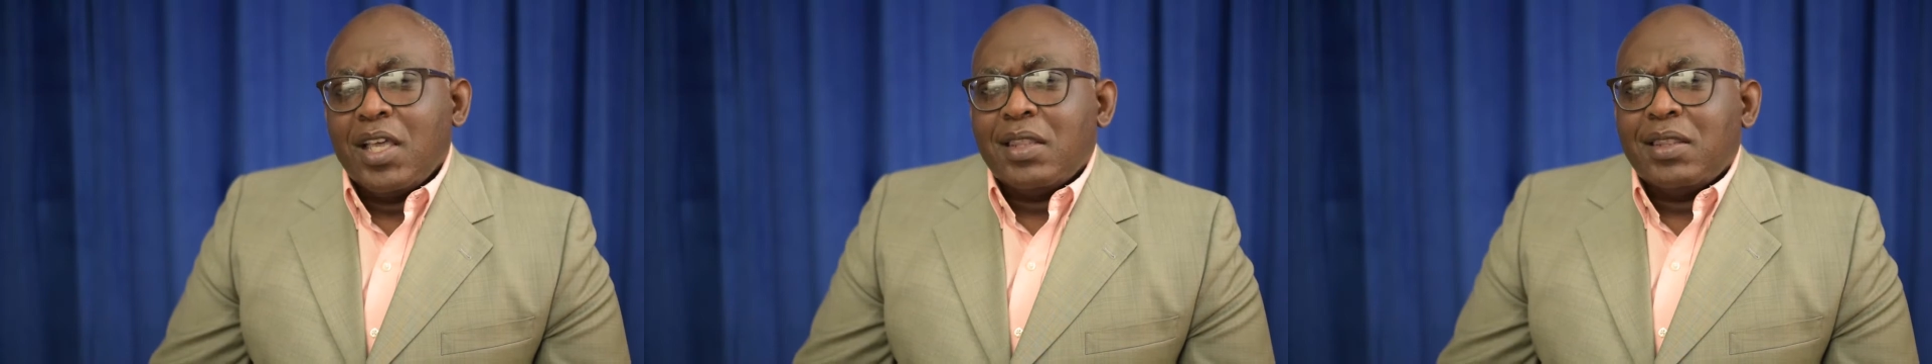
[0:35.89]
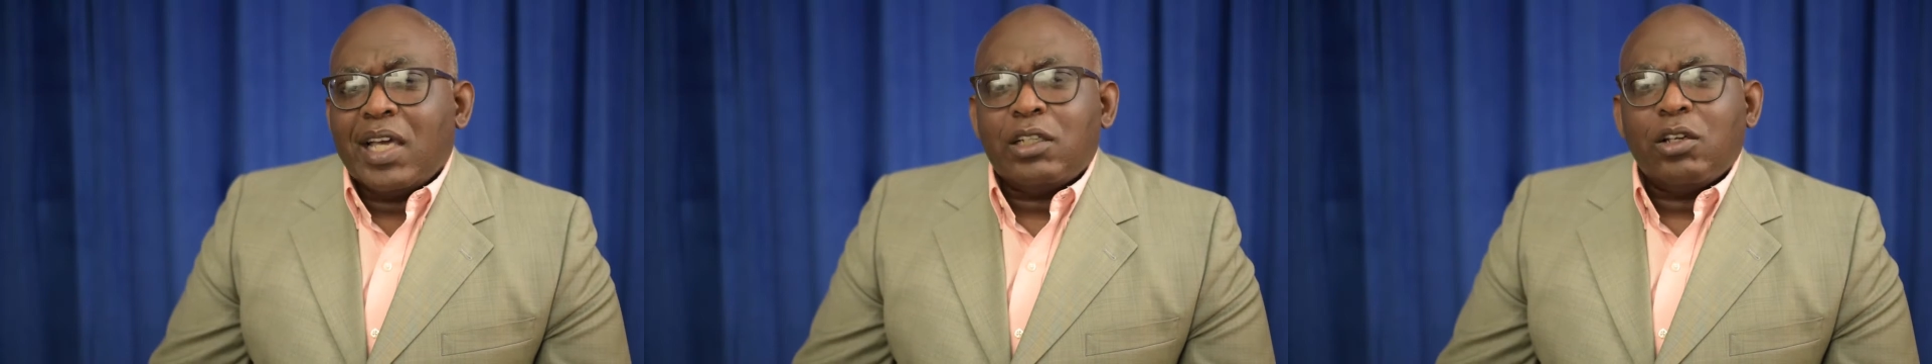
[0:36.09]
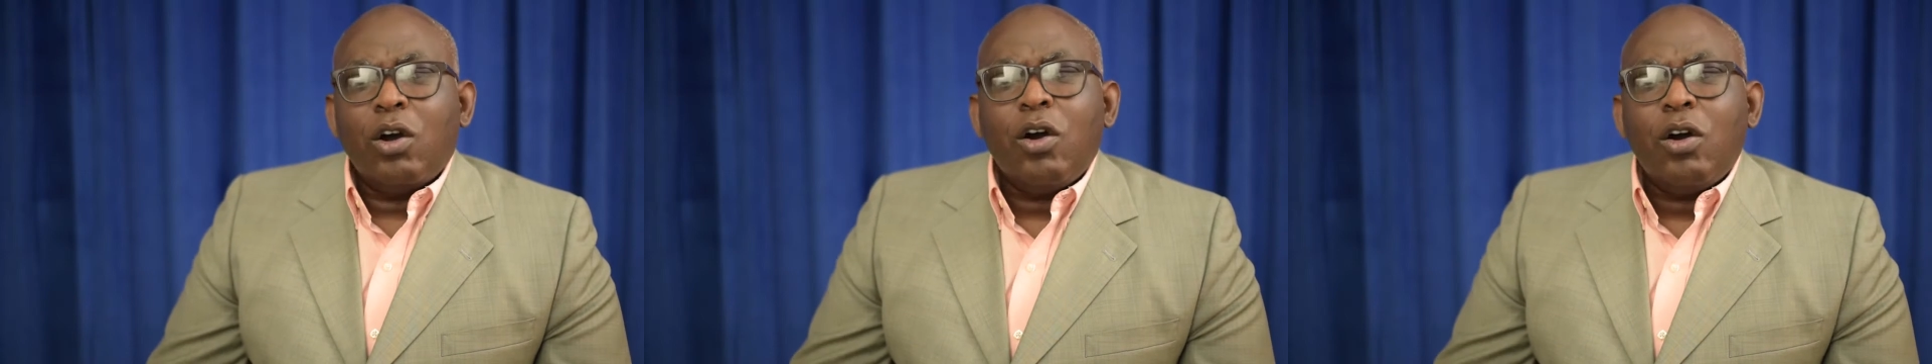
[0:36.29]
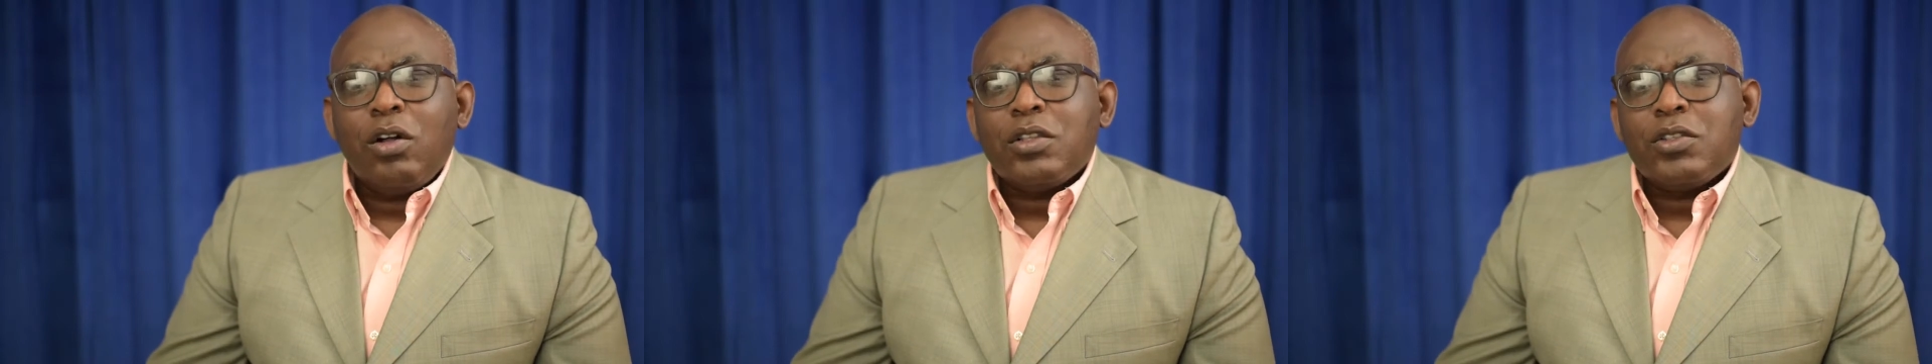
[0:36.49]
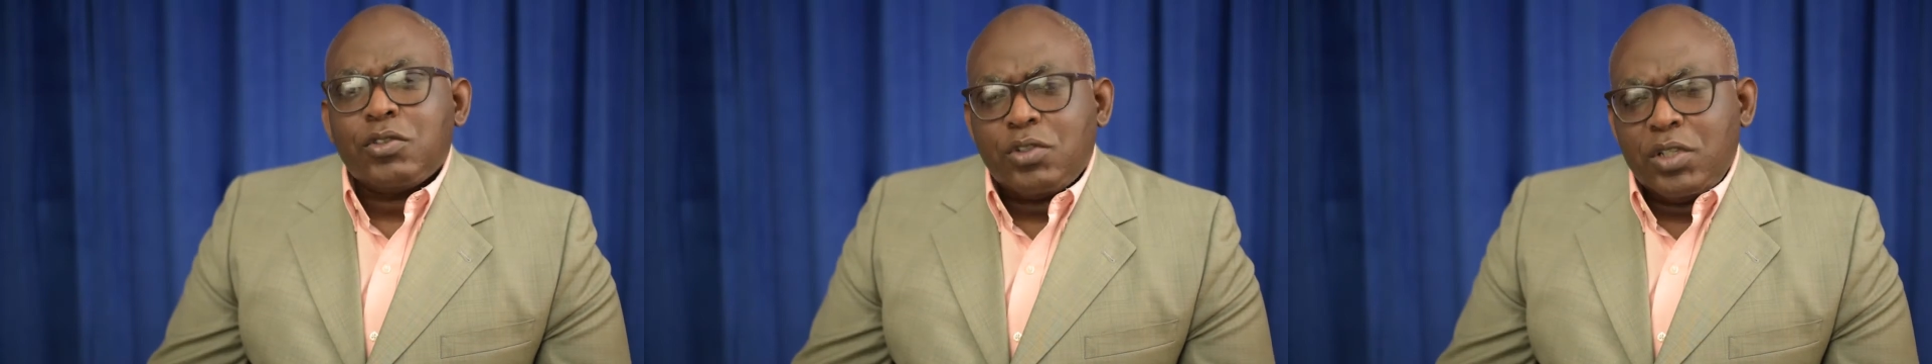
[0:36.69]
that
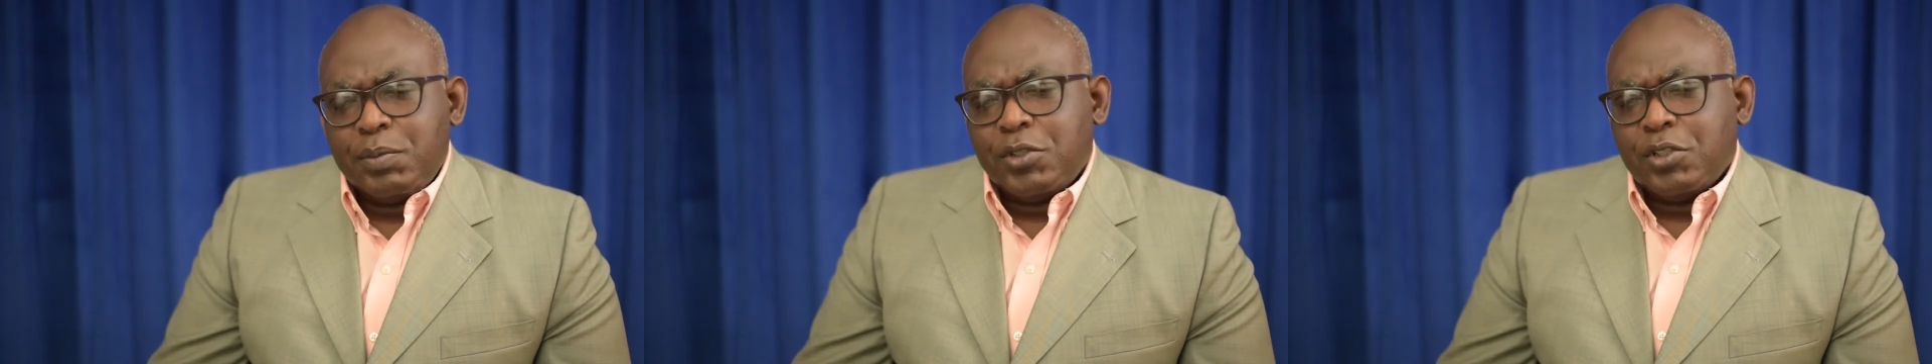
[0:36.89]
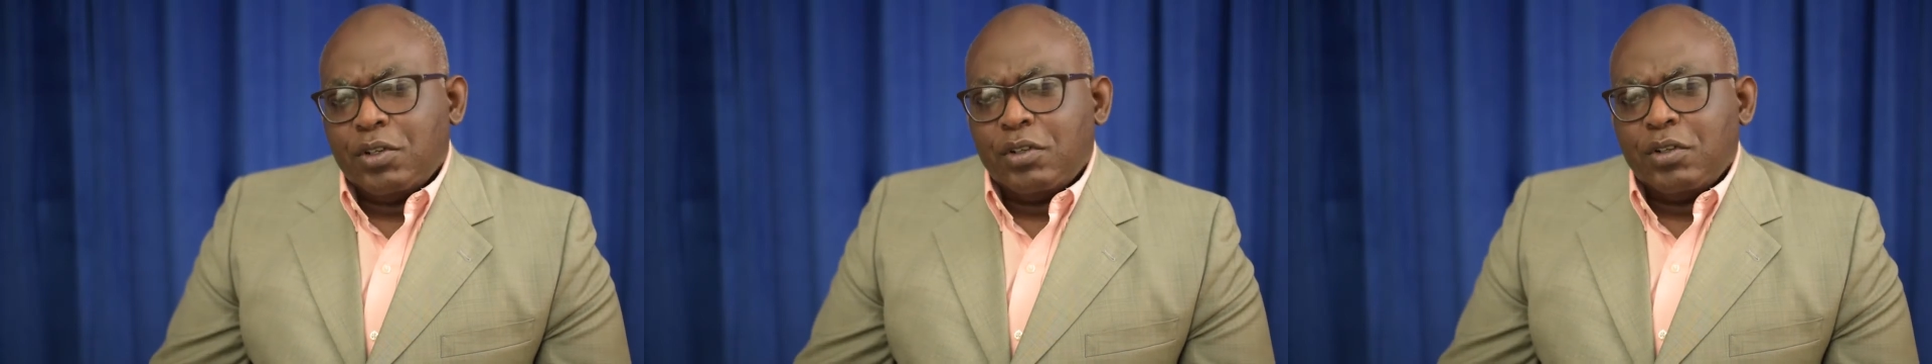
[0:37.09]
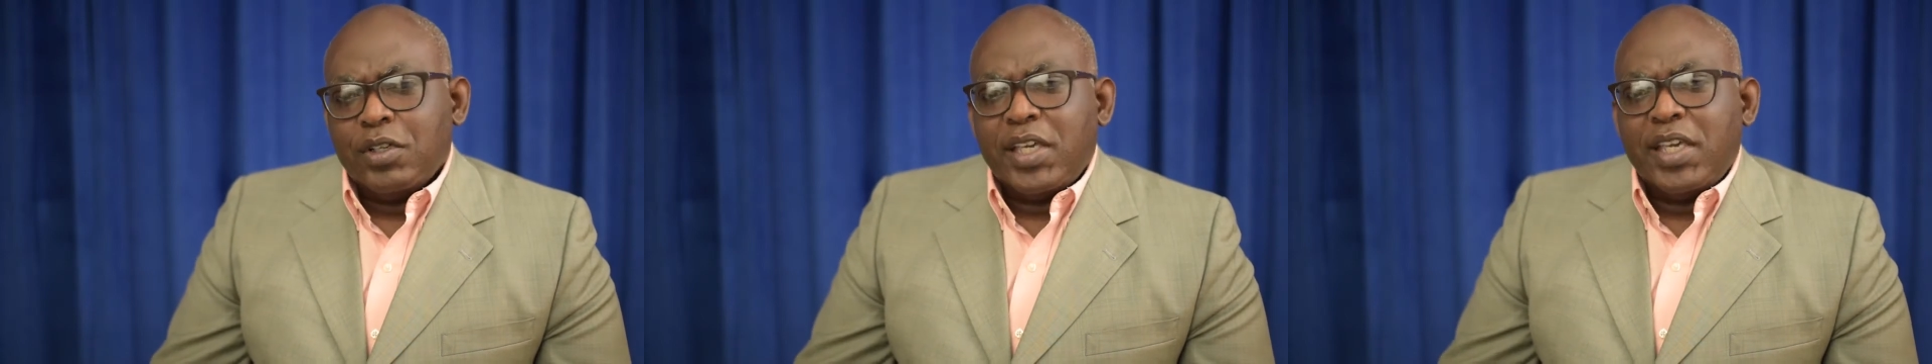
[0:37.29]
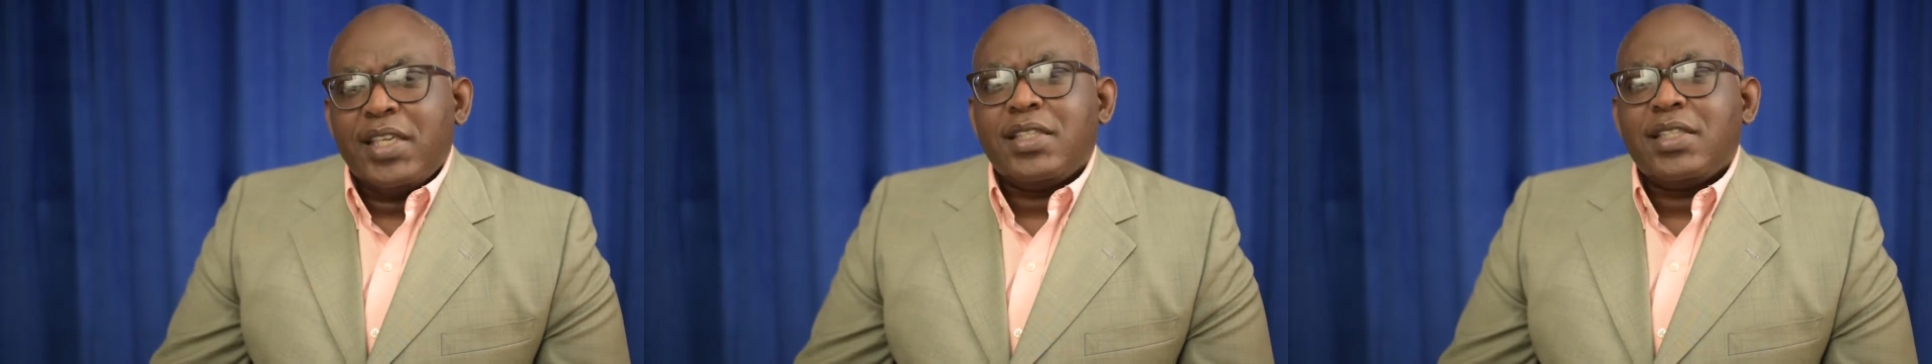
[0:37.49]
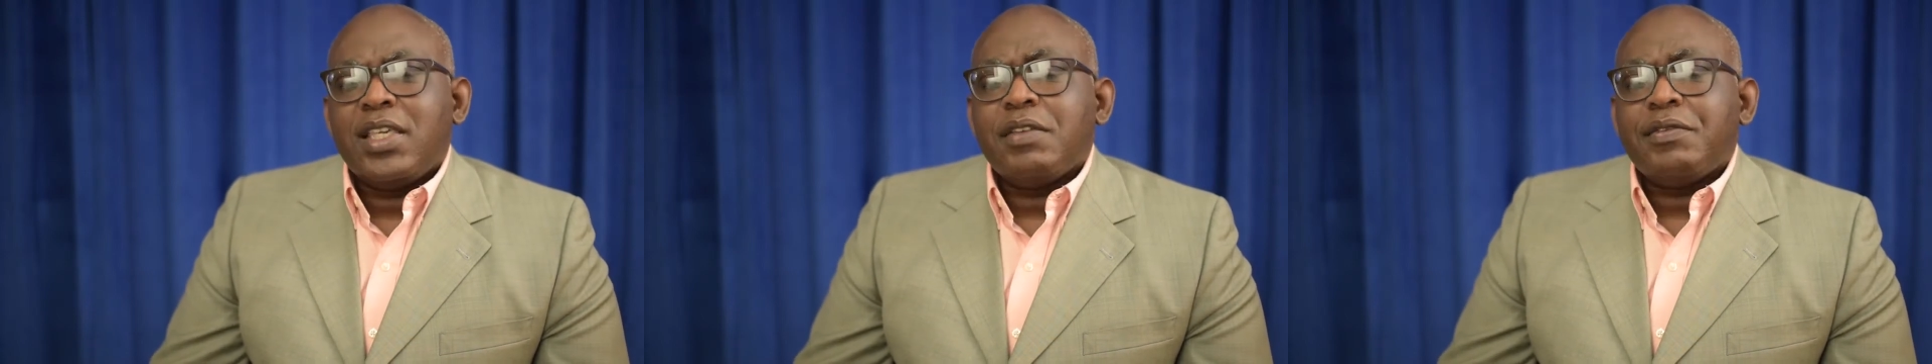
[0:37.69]
all scripture
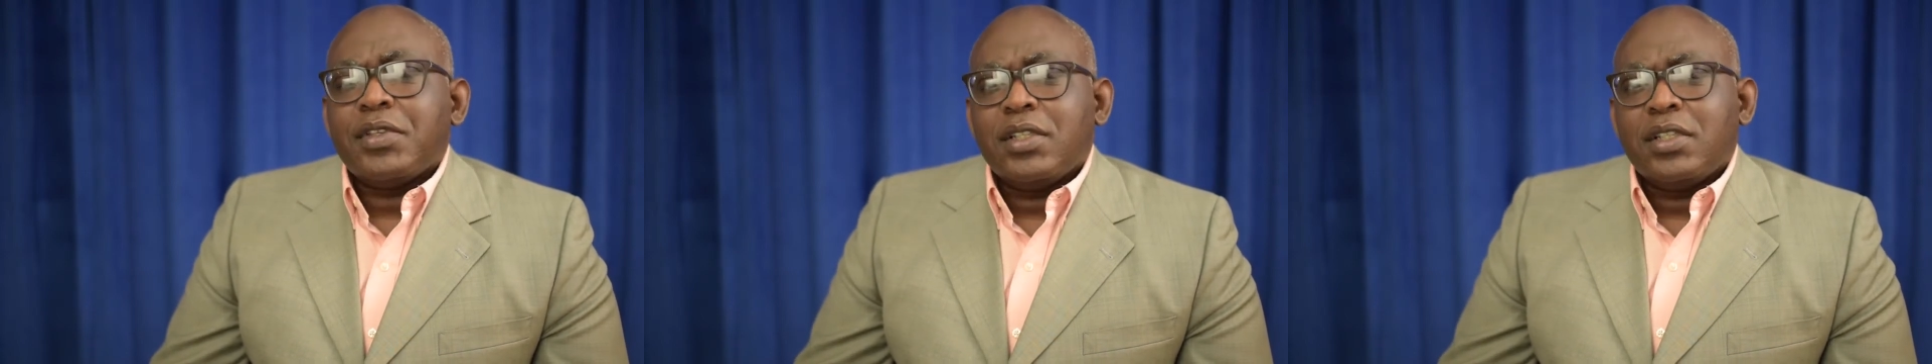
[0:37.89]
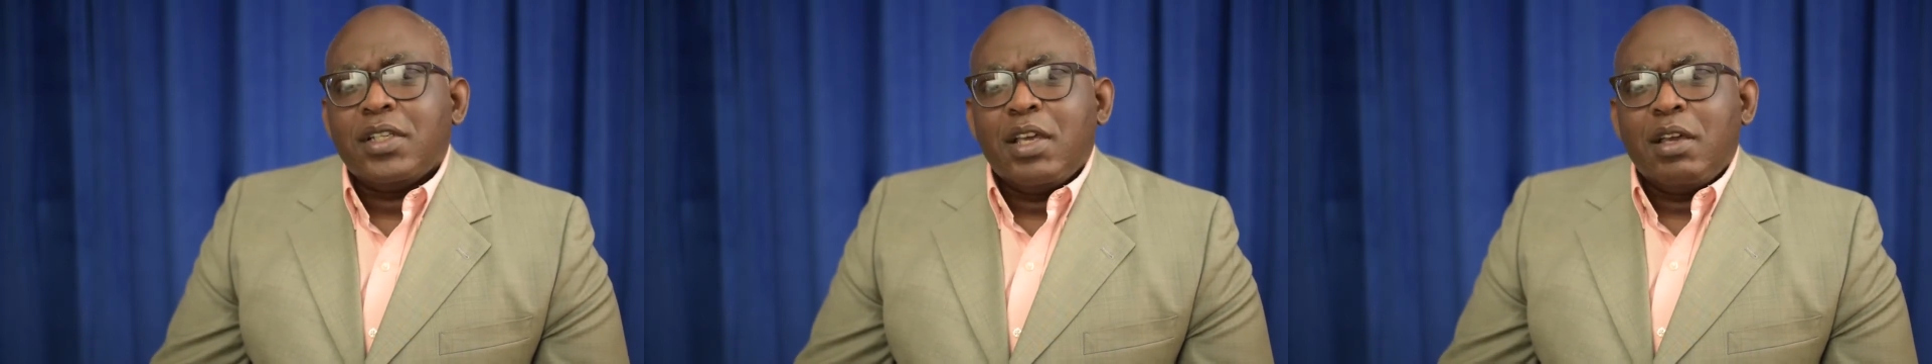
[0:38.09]
is given